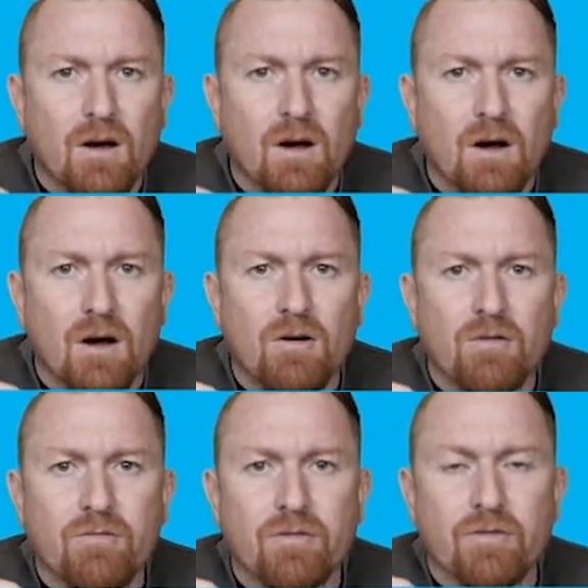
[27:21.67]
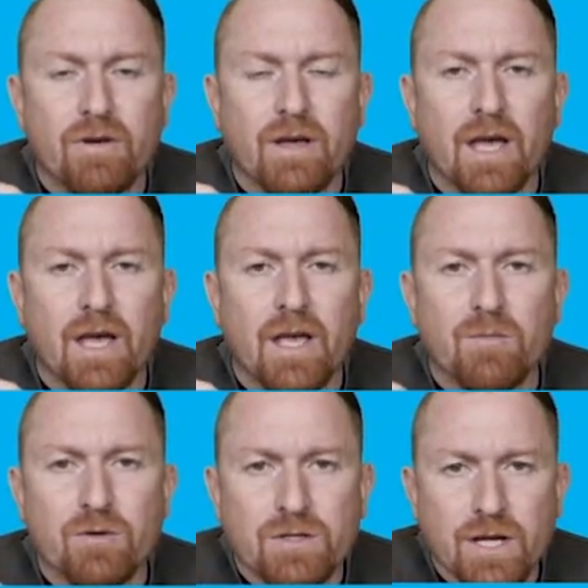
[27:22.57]
of a
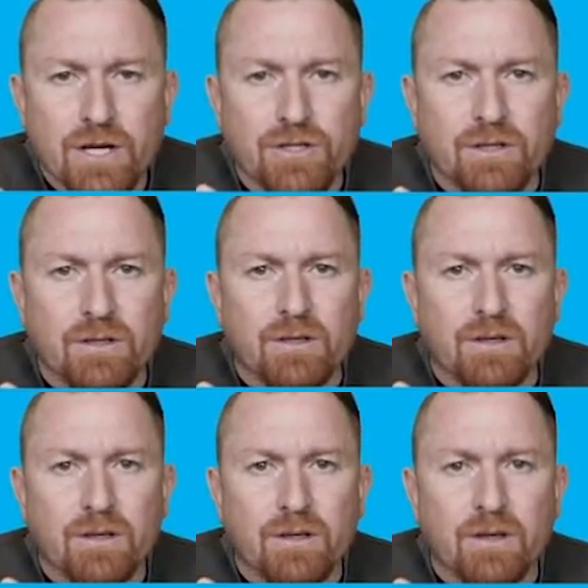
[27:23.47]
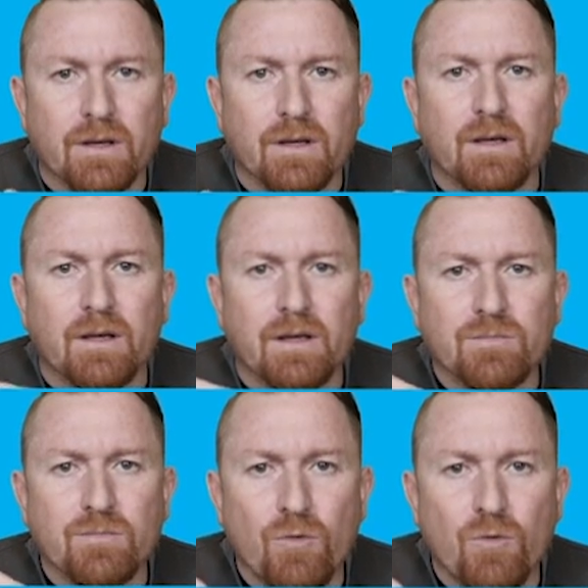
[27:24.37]
mutation is
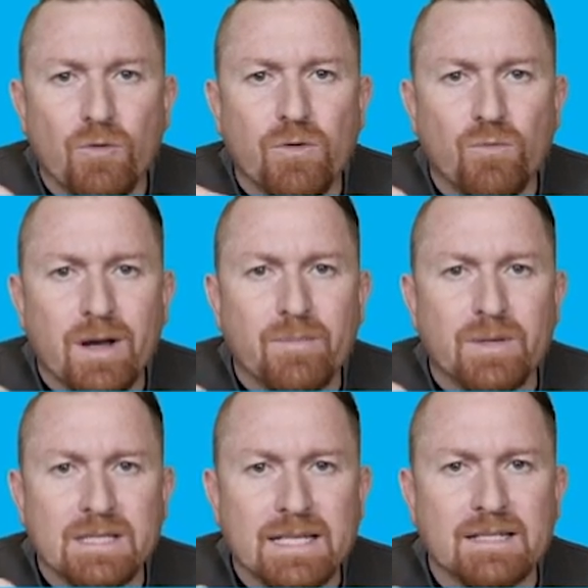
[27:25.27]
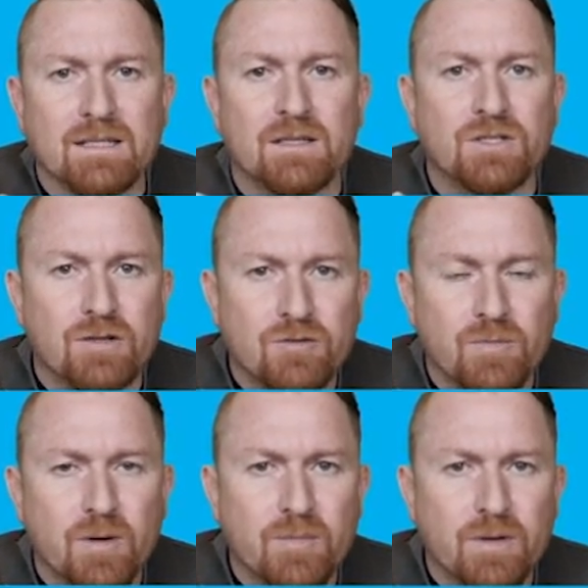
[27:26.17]
more than 1% in the general
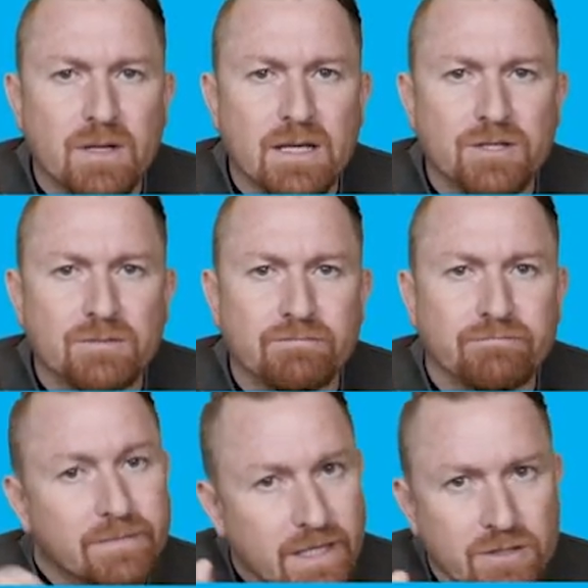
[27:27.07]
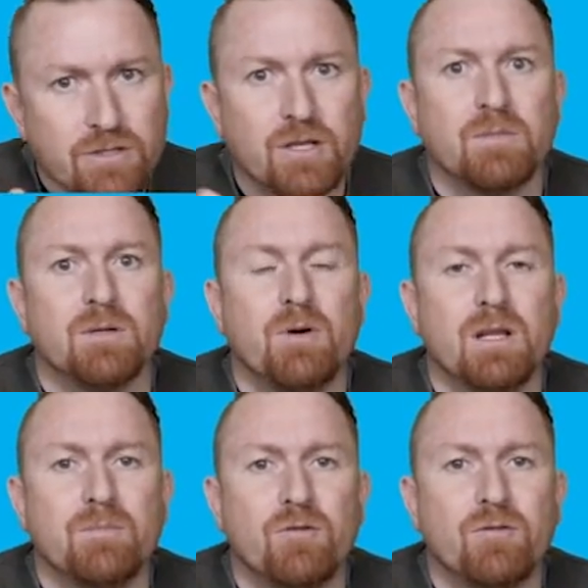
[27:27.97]
population, then it's termed a
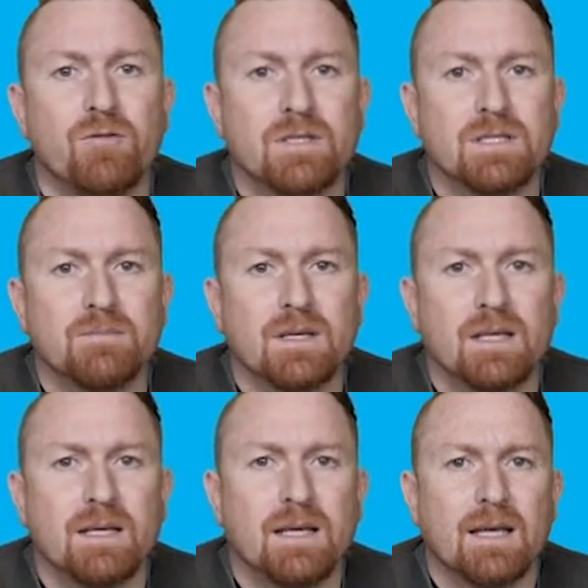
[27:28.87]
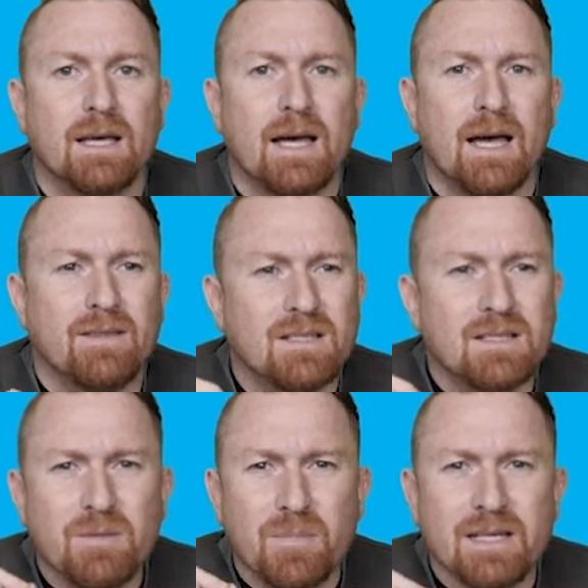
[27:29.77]
polymorphism. And this is
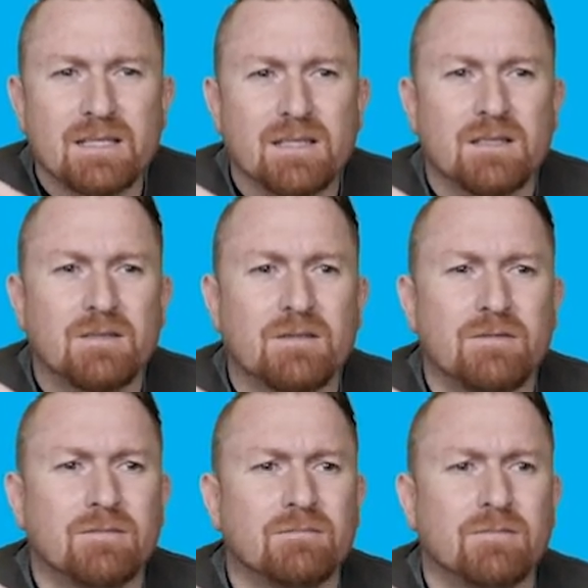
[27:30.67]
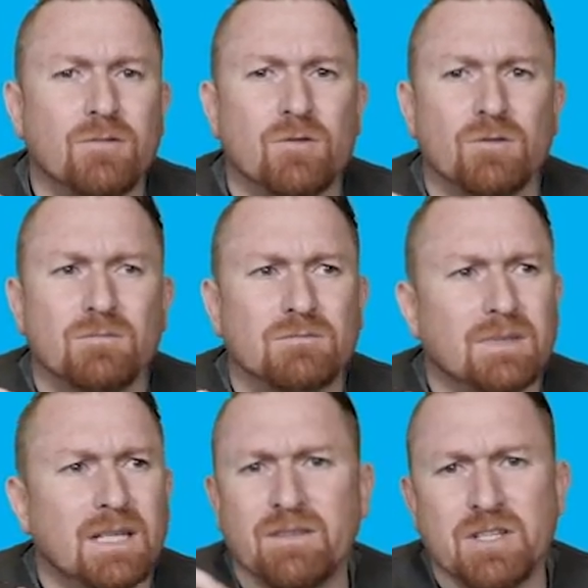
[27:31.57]
the basis for
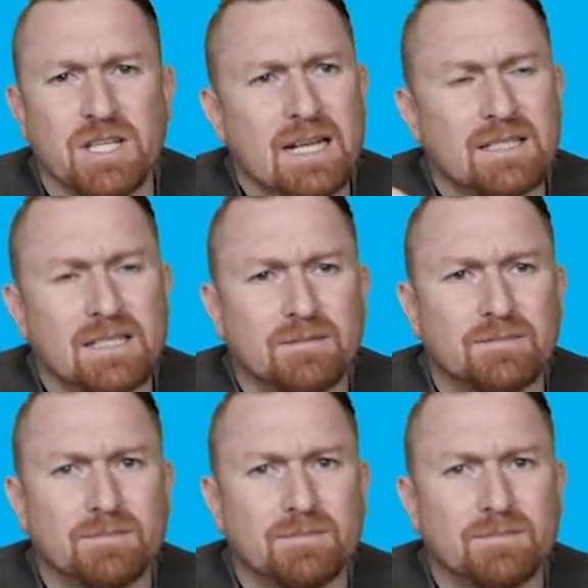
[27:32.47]
individuality.